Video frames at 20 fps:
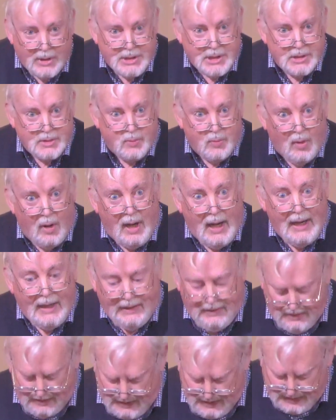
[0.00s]
is
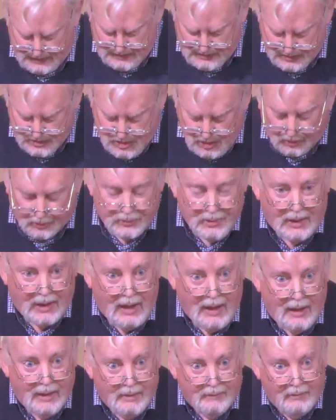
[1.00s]
why in
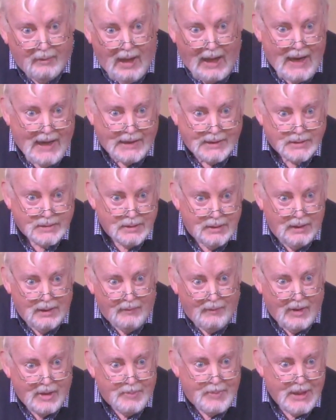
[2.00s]
John
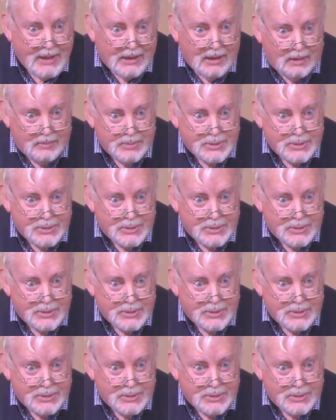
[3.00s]
8 they pick up